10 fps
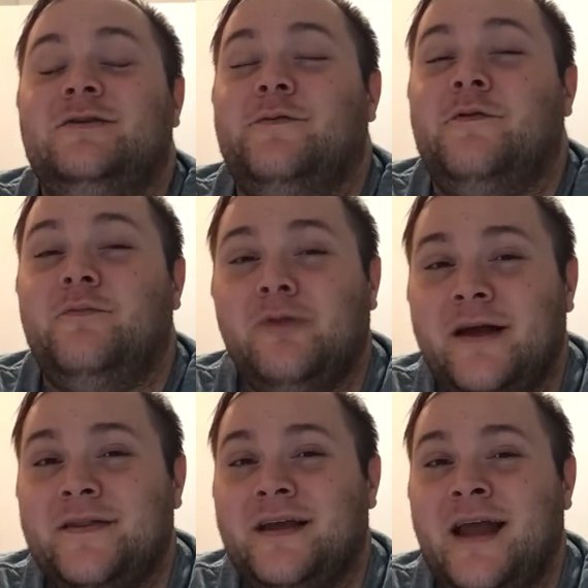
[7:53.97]
So if you've
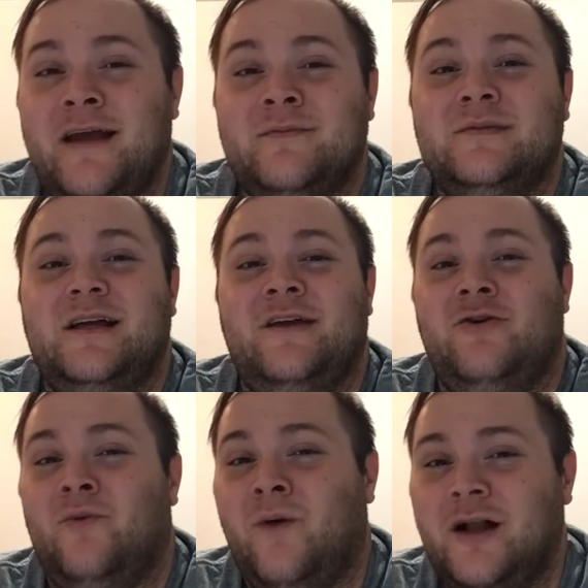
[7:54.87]
played the games and
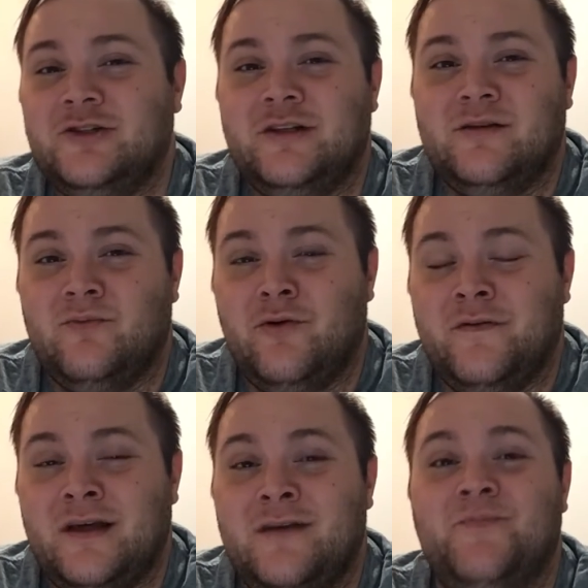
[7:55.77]
you're watching the
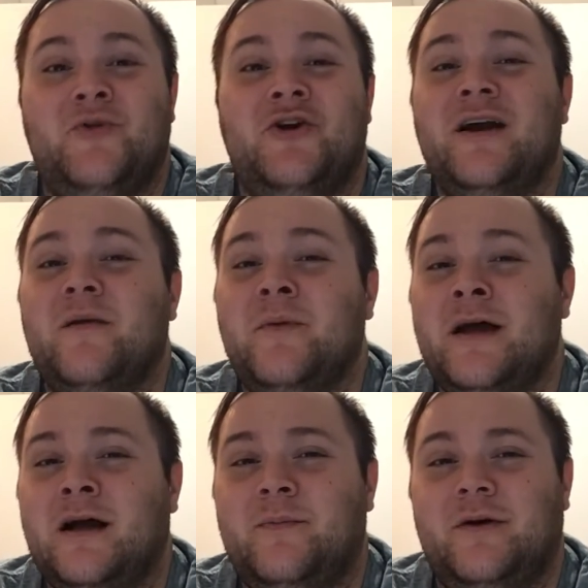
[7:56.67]
movie, you're going to
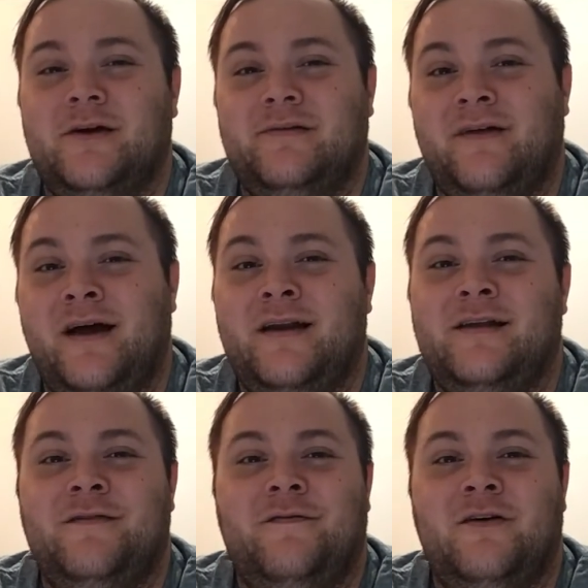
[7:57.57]
pick up on a lot
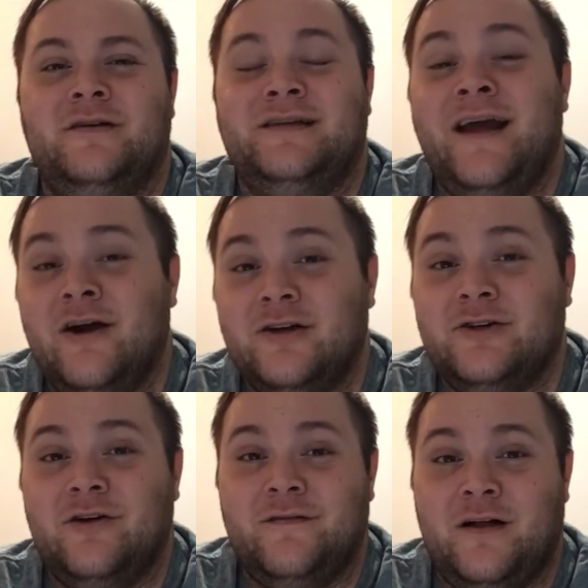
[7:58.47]
as far as
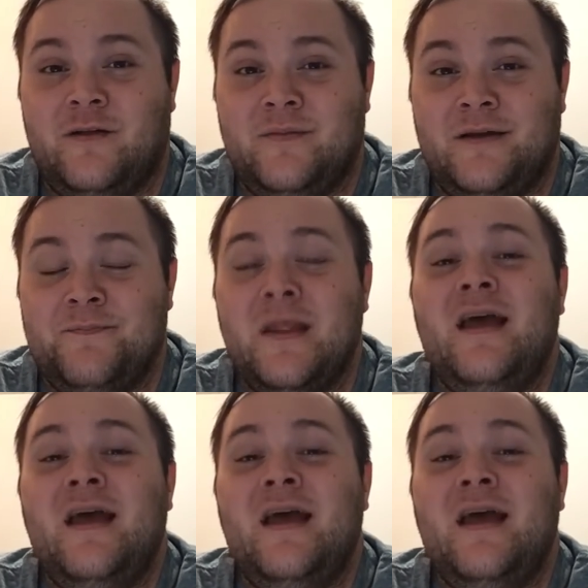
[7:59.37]
character development,